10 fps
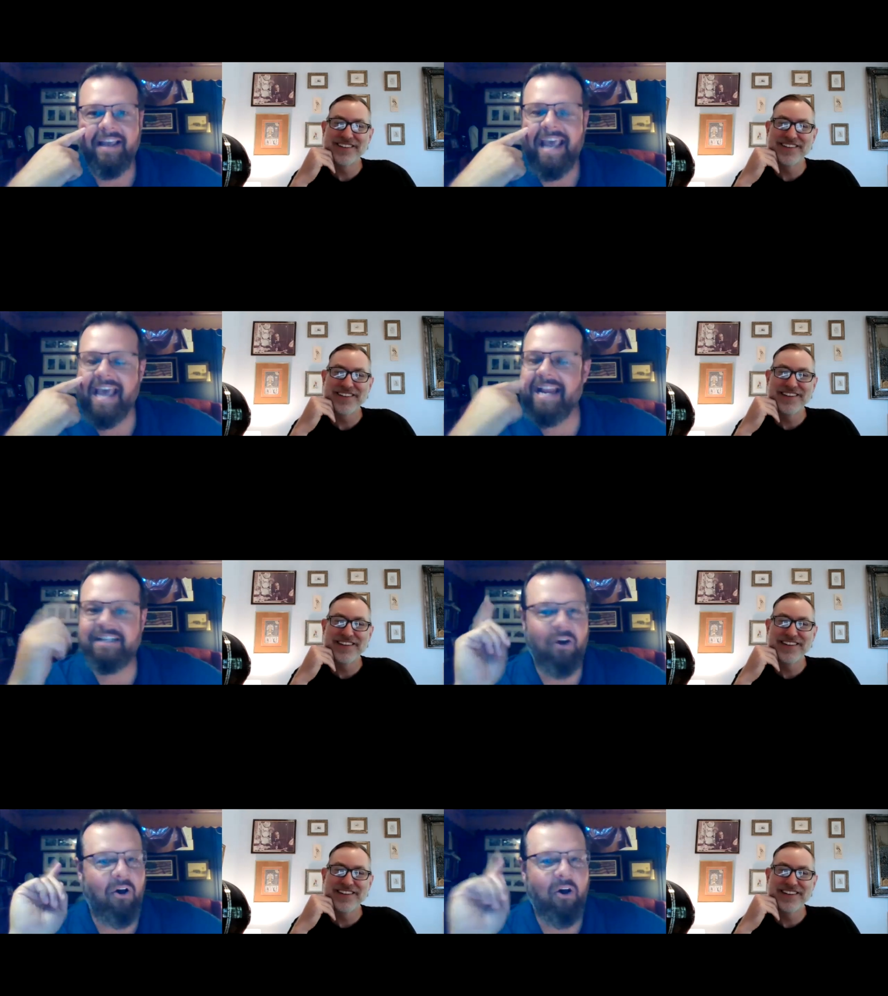Speaker 1: And it's
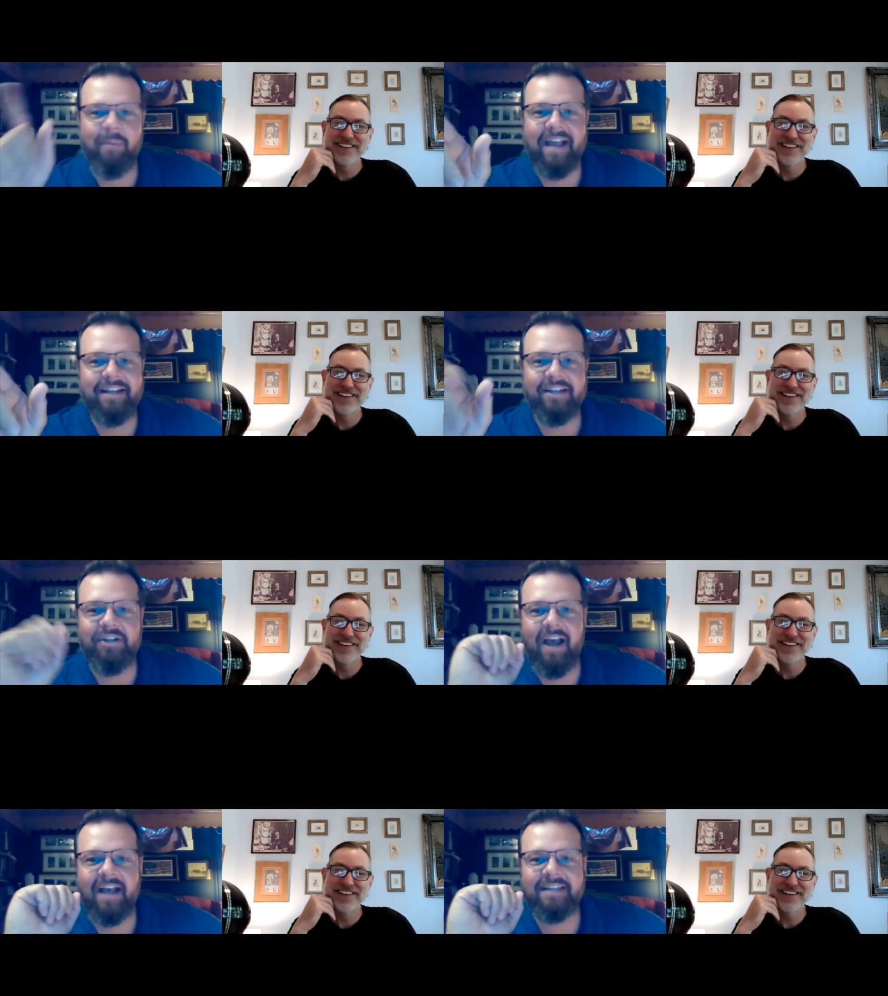all back to
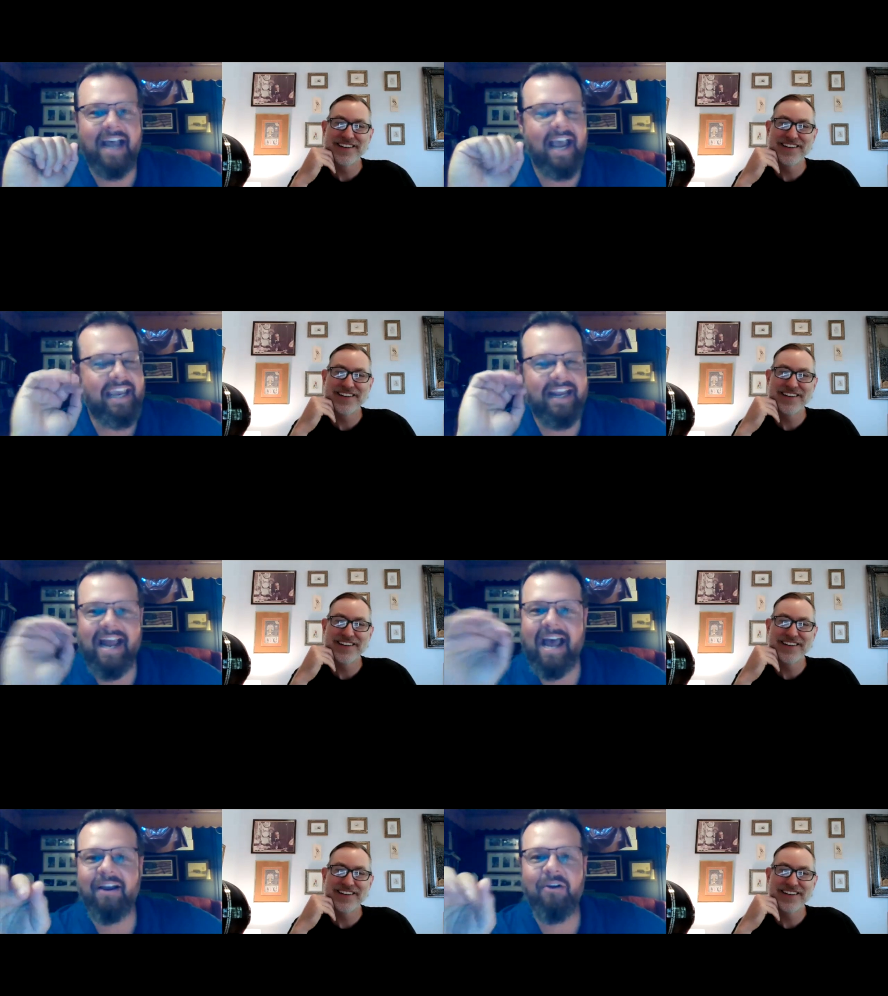Jaws. I
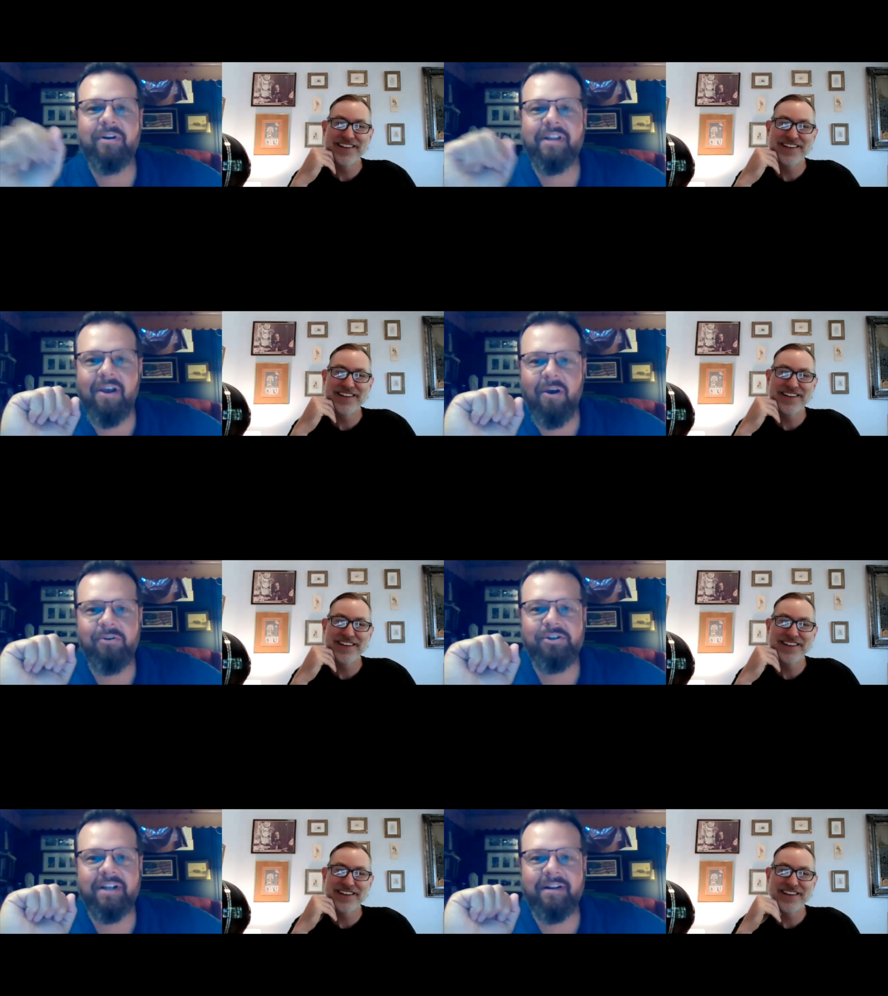cannot go into the
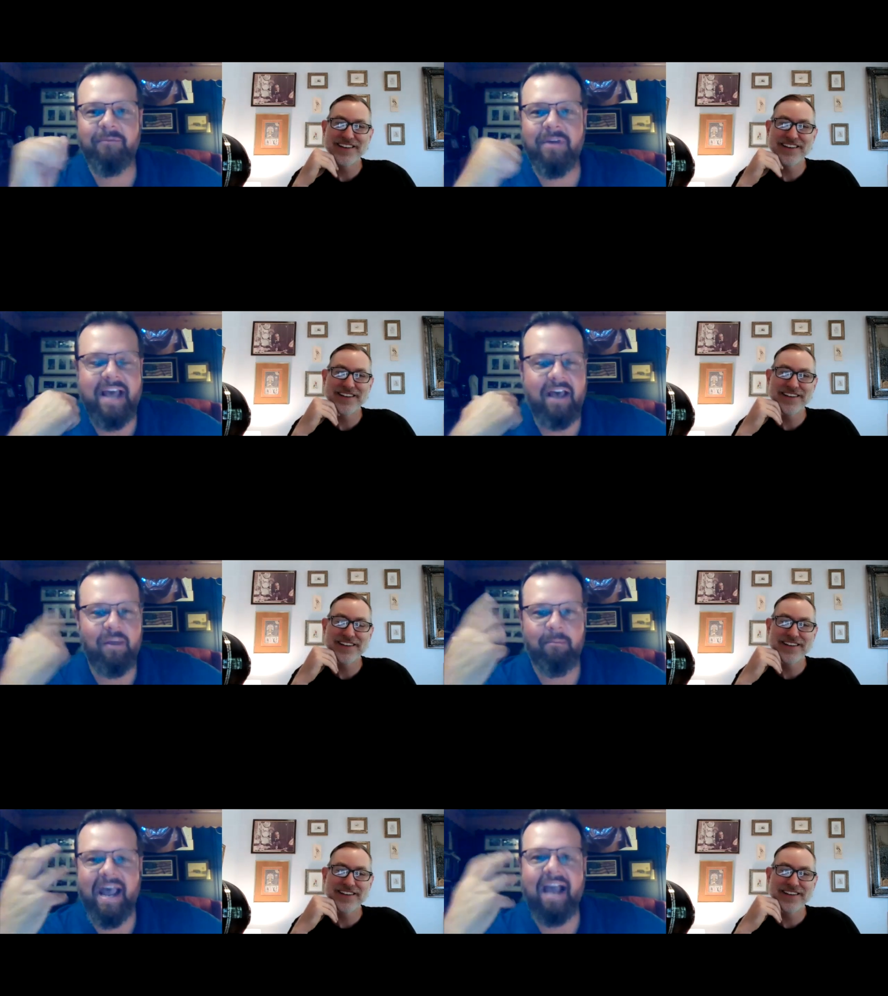ocean without in the
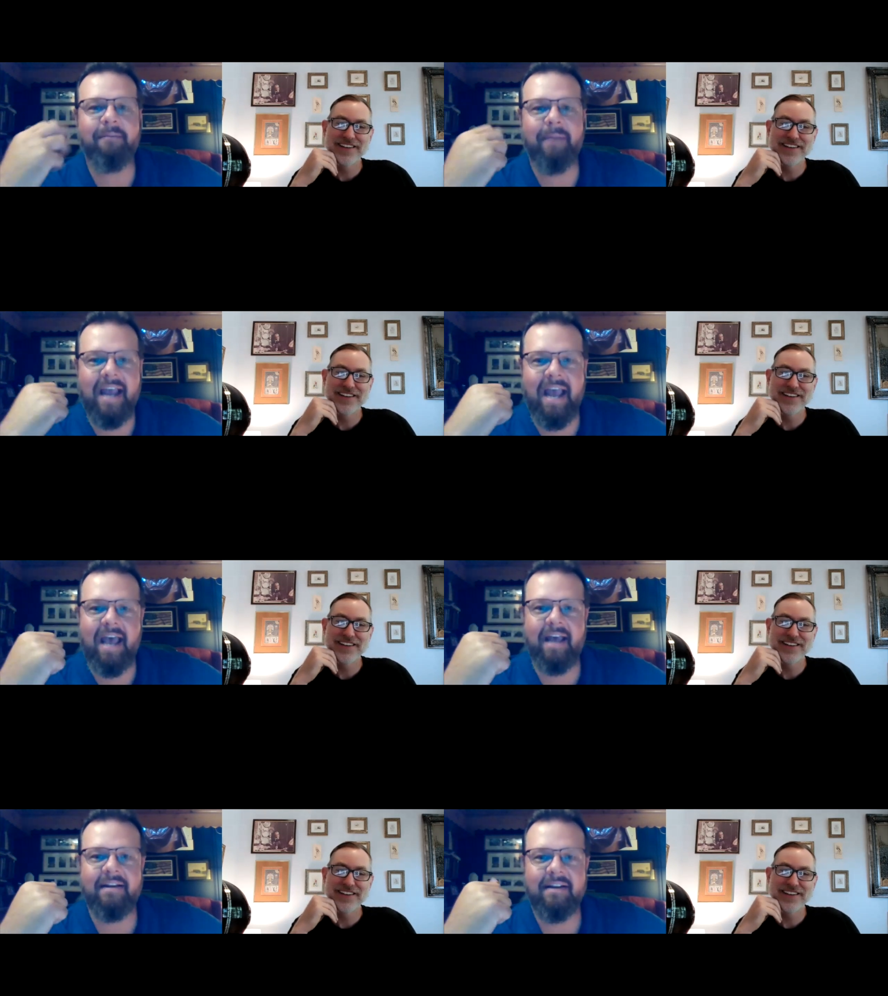back of my
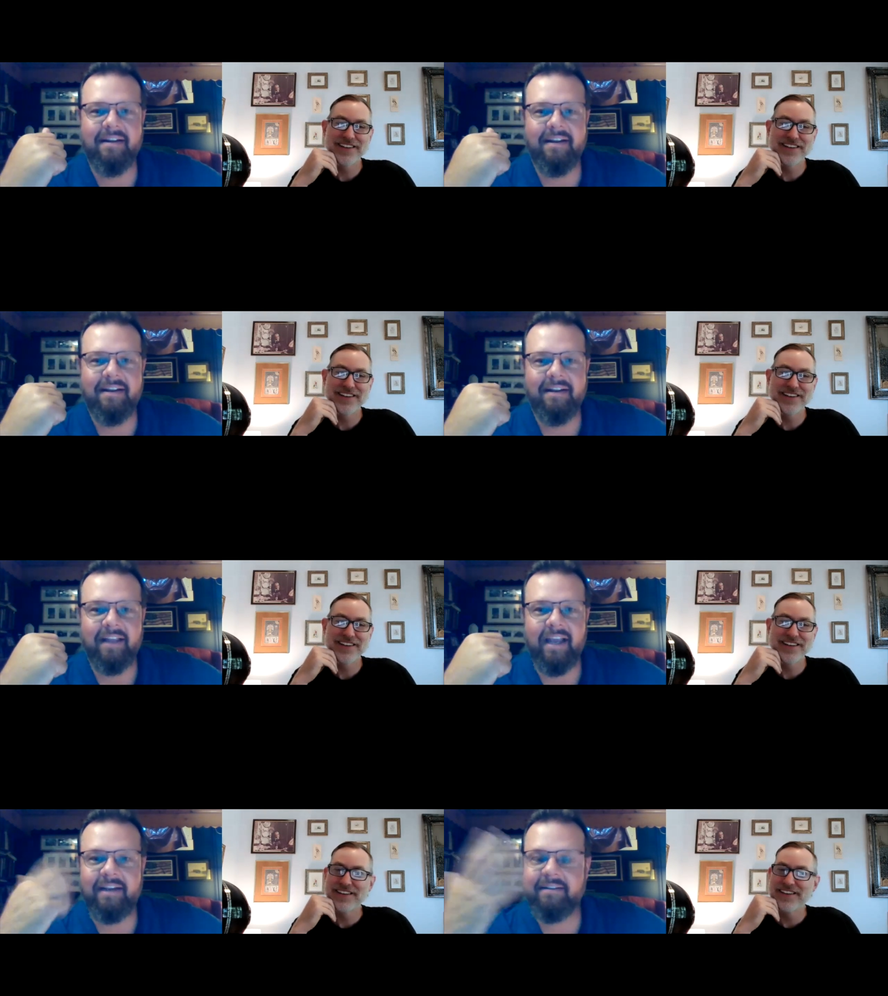head,
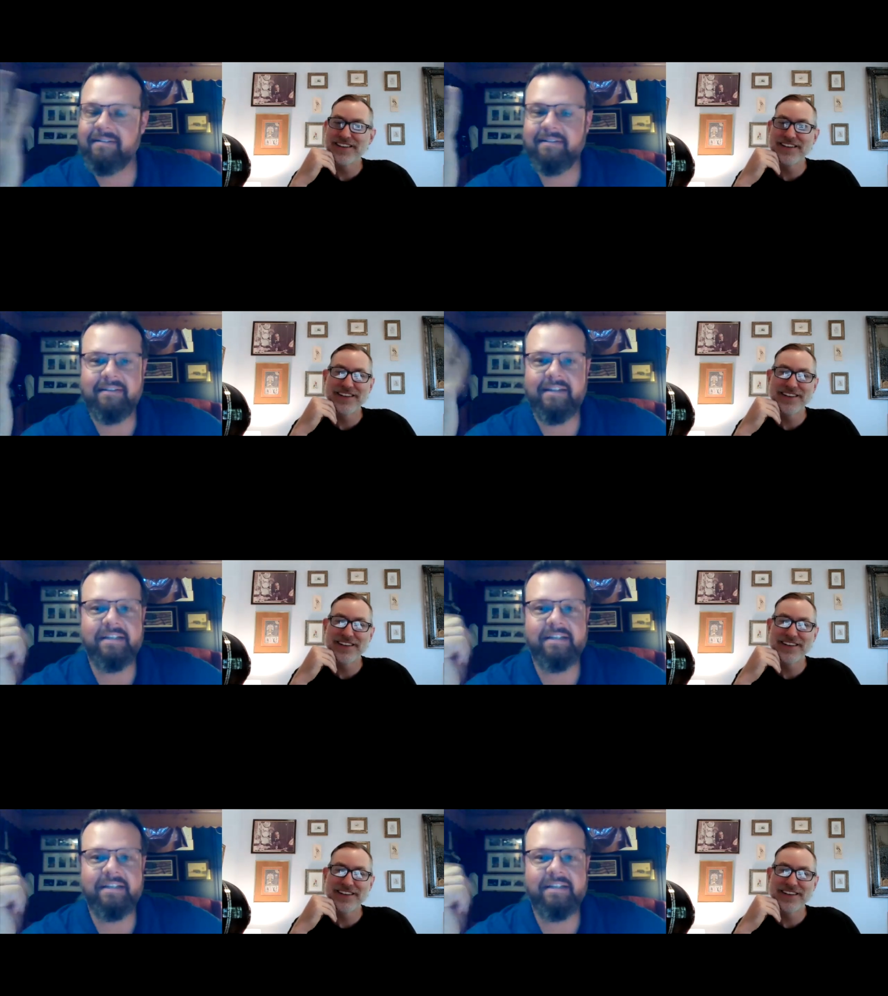like, this